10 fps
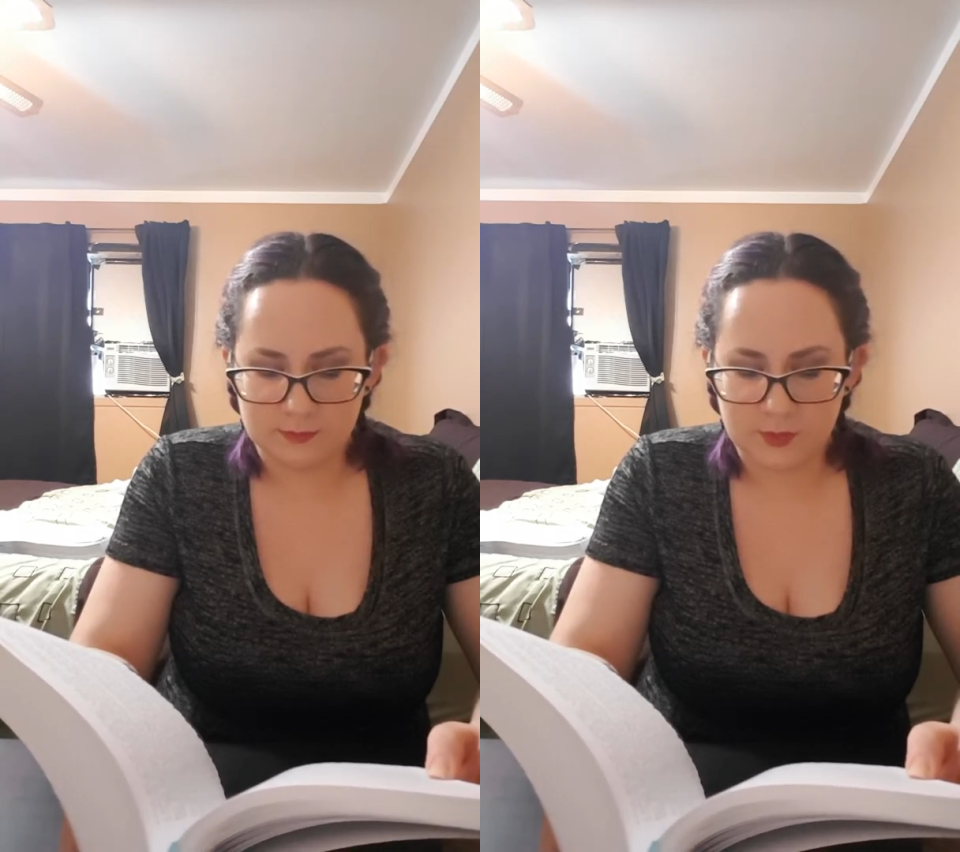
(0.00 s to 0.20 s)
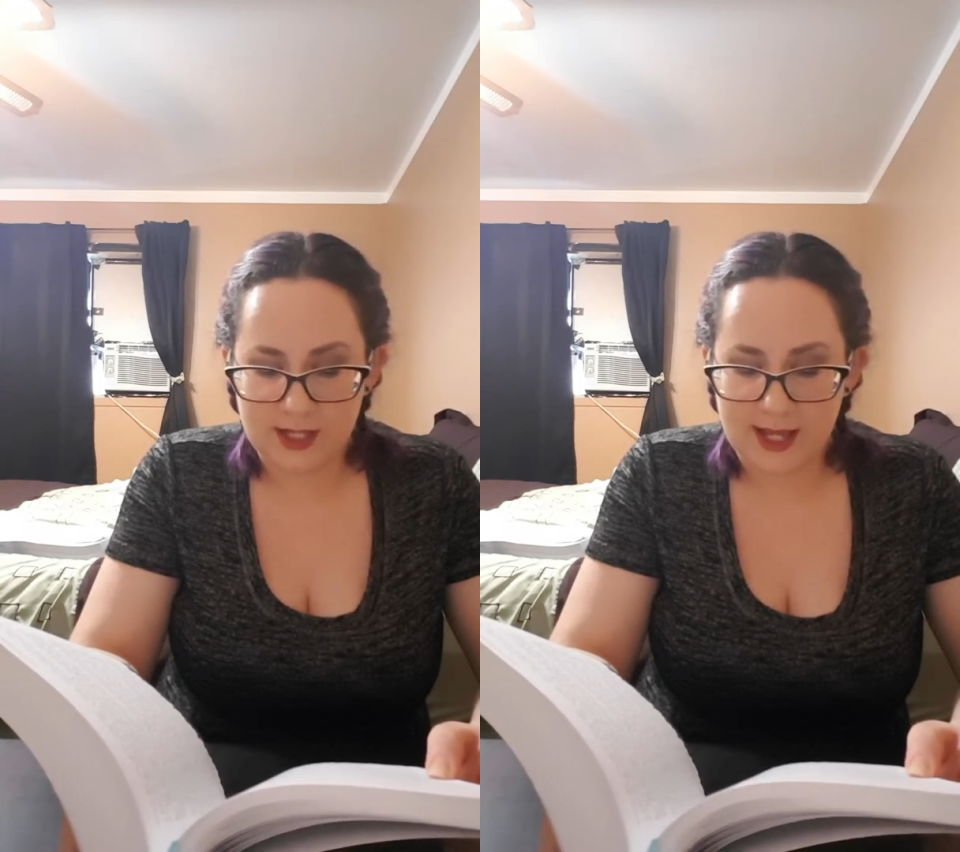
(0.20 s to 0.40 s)

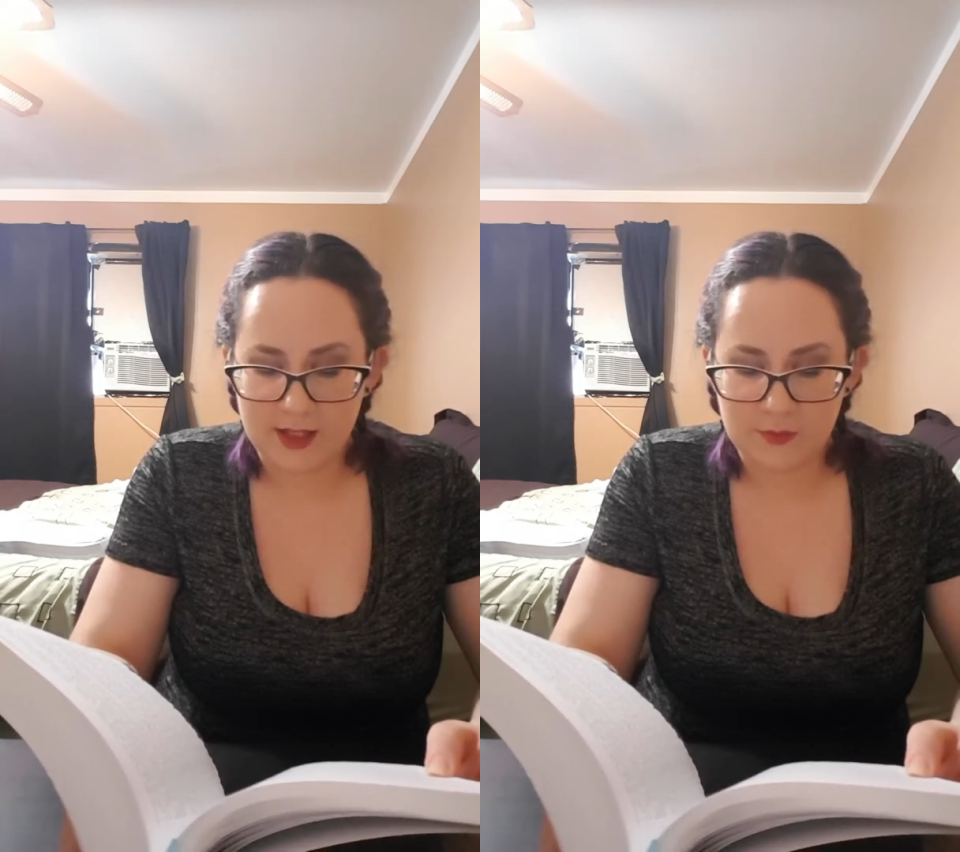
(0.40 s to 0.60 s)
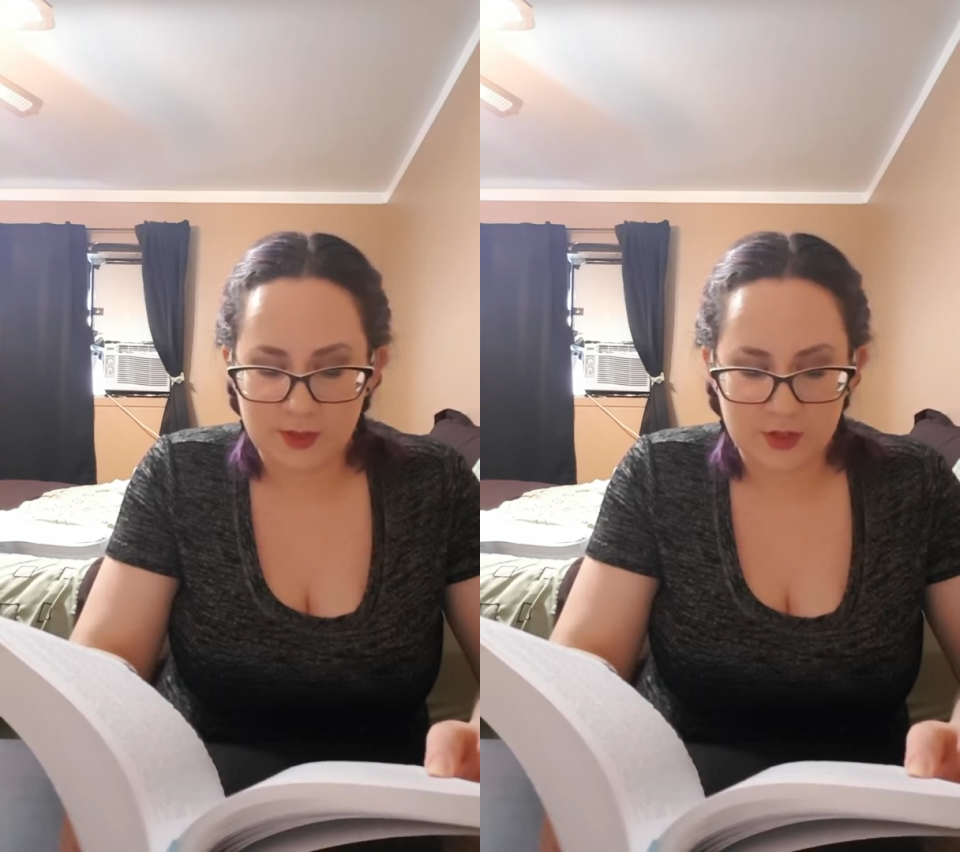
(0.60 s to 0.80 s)
When
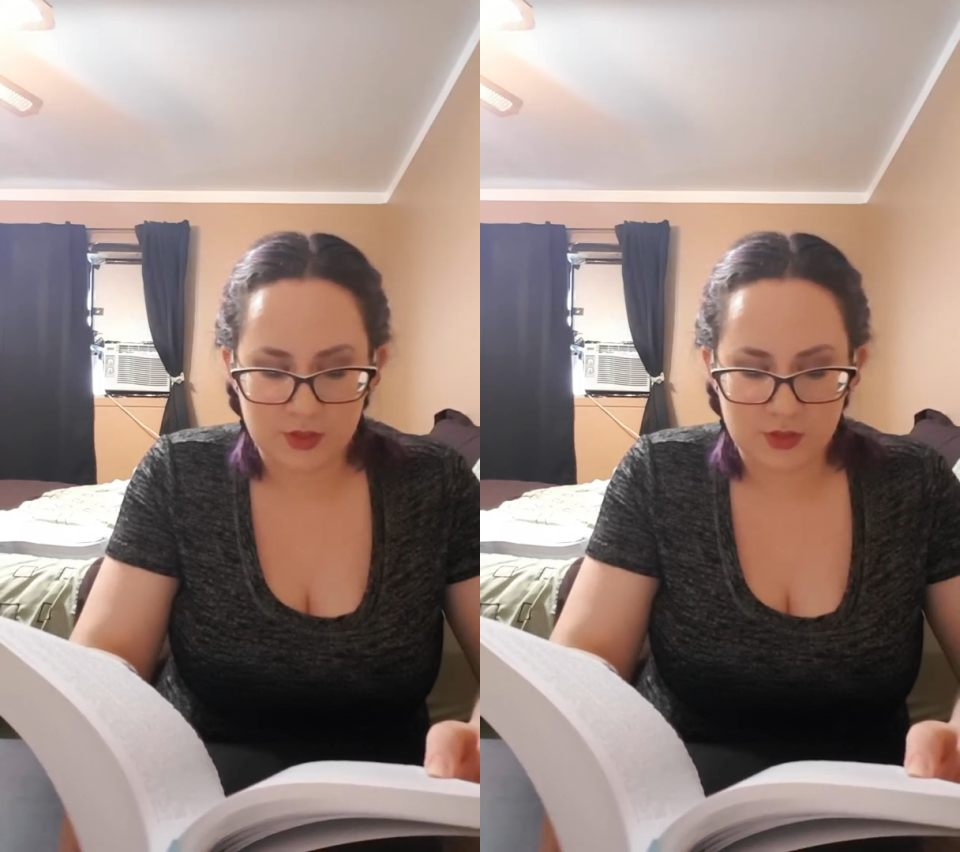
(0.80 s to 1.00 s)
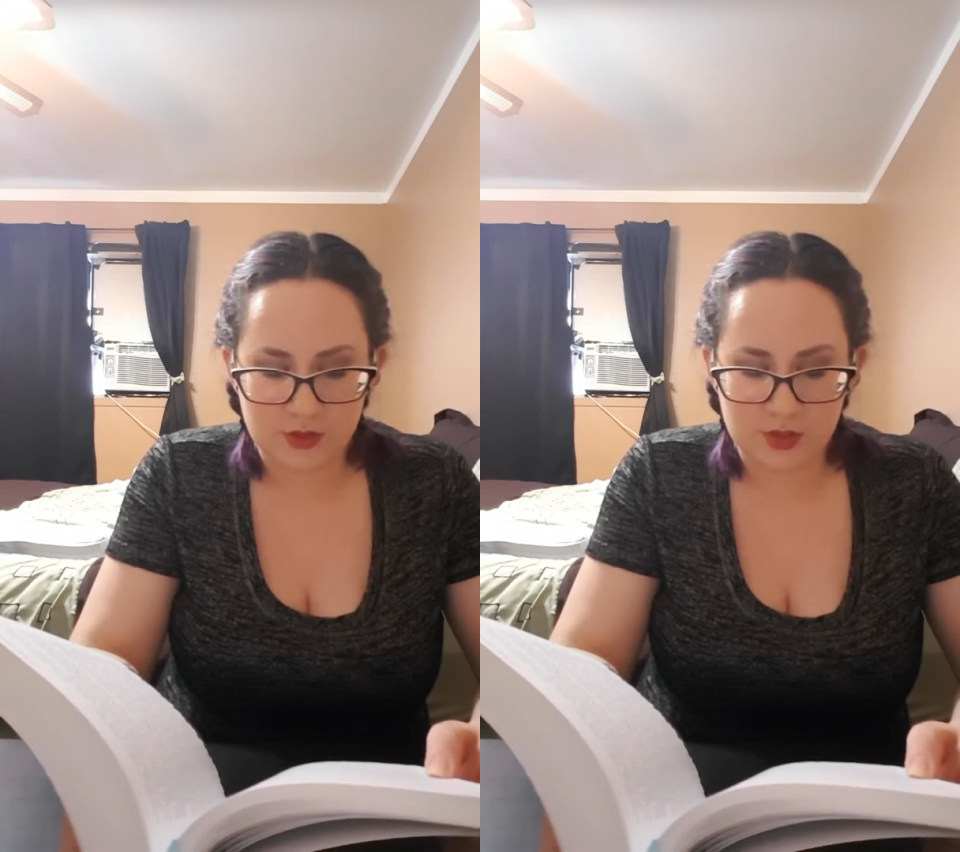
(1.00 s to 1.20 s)
Hannah
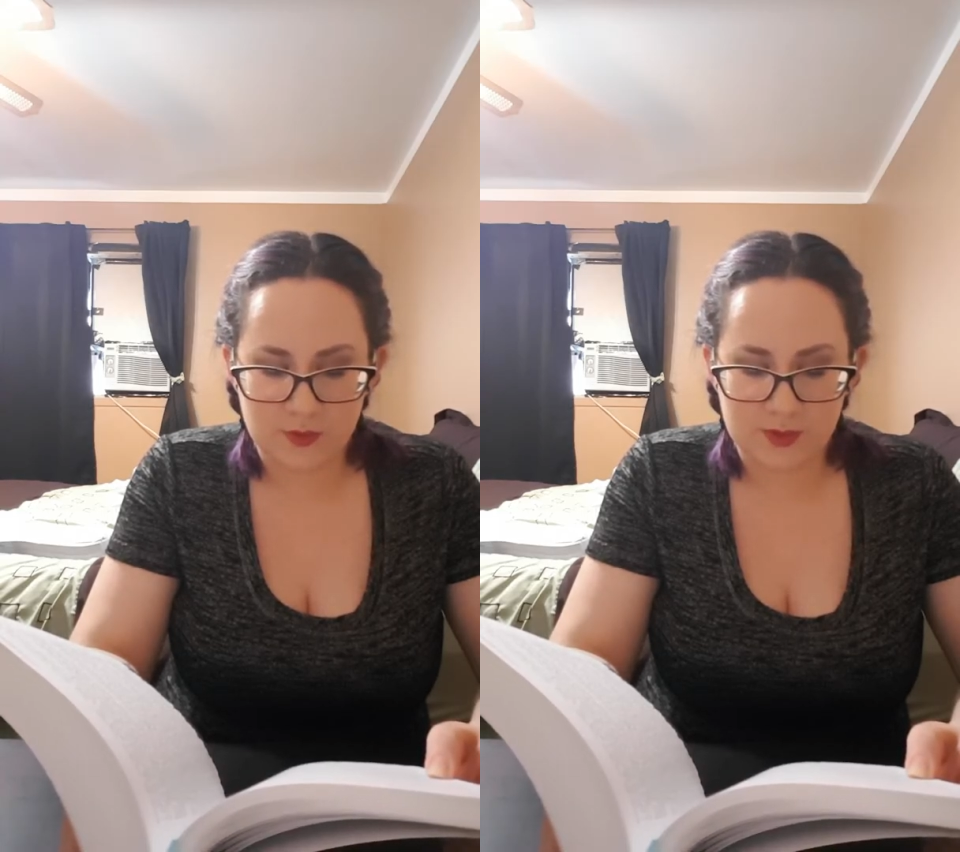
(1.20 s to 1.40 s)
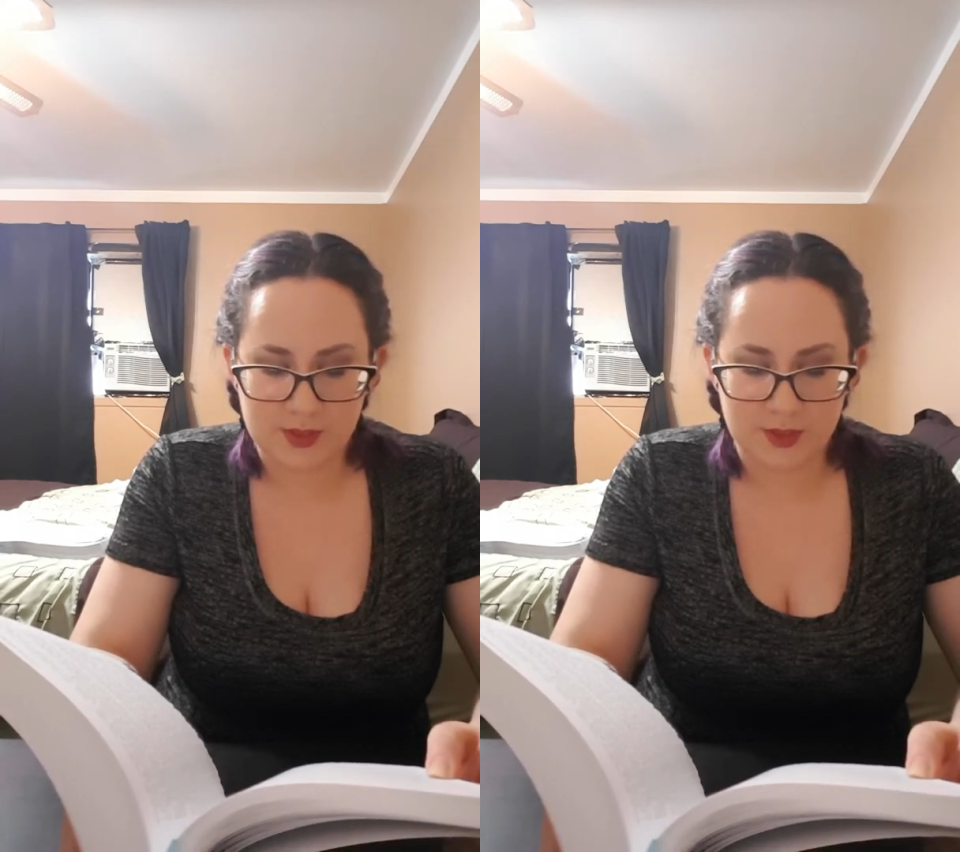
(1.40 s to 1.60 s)
registered she
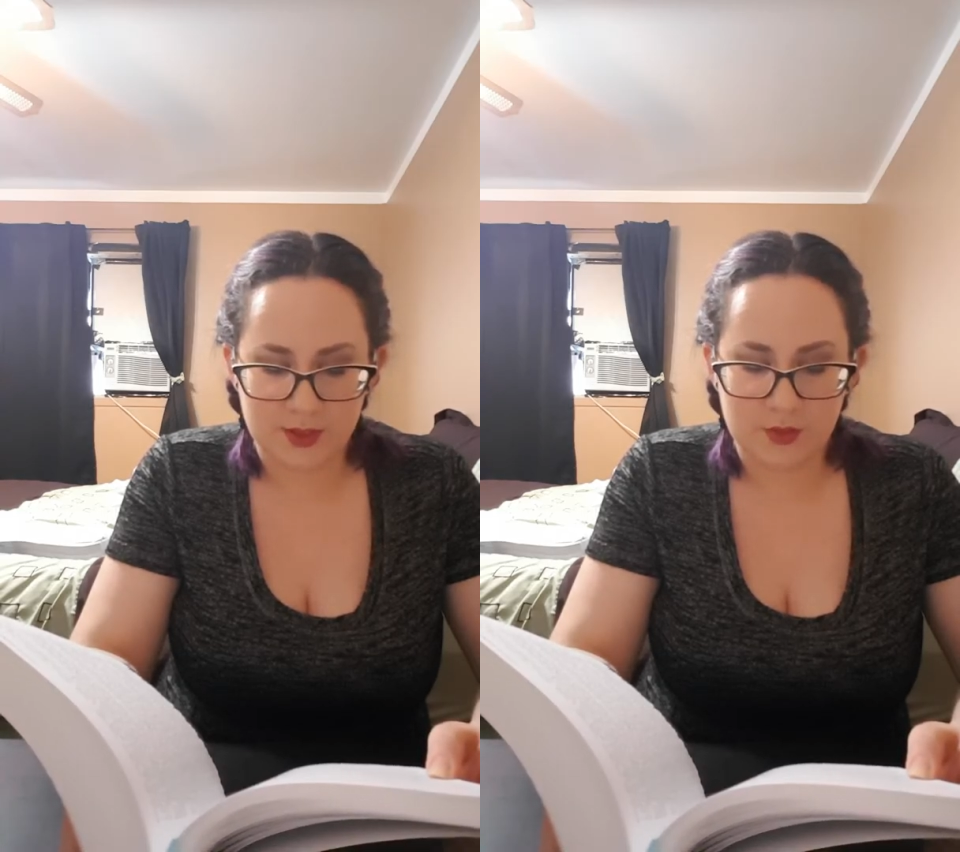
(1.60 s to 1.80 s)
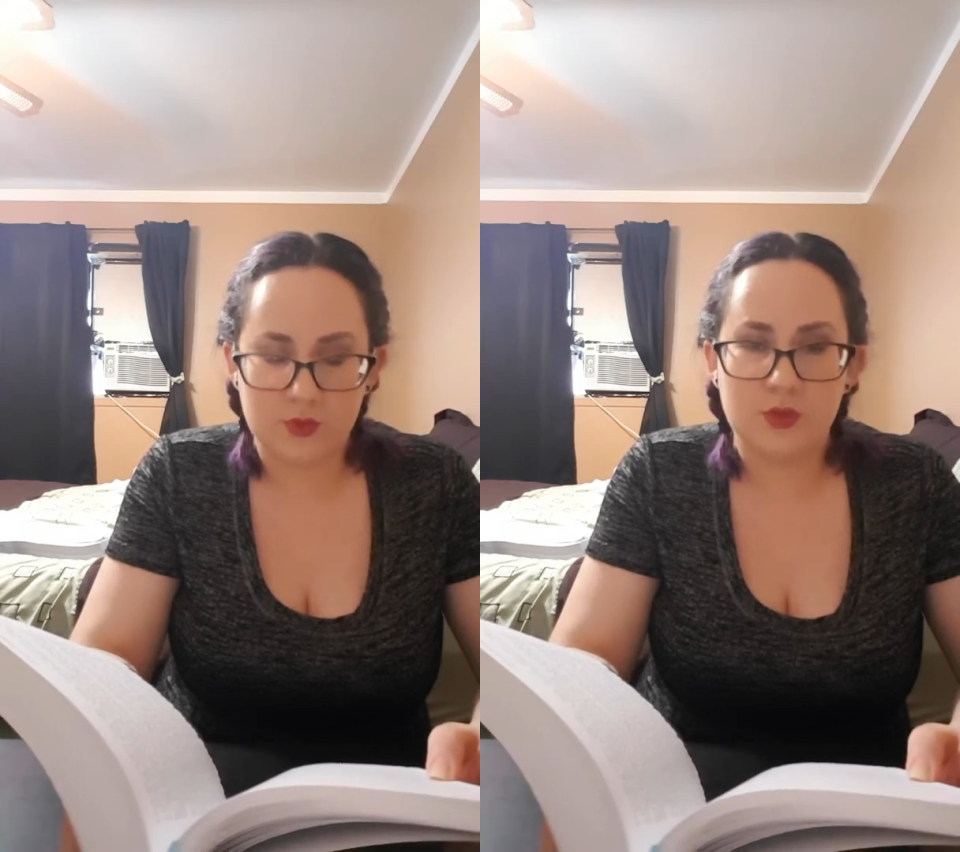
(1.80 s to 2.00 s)
wasn't
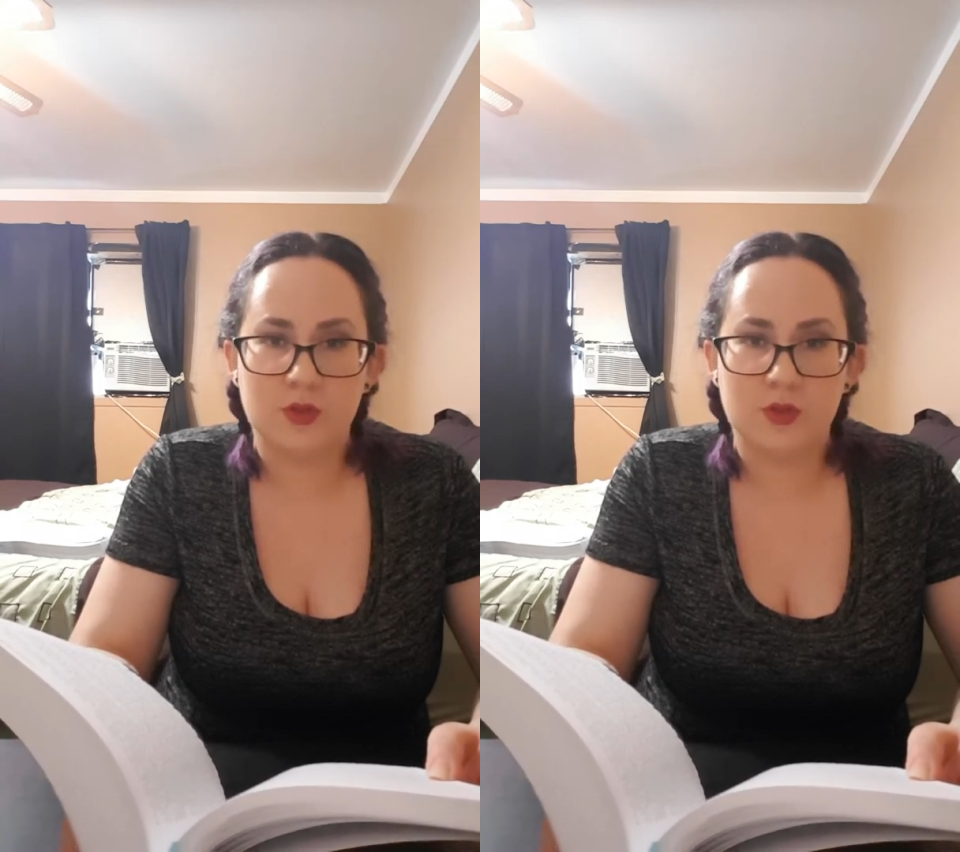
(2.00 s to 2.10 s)
alone,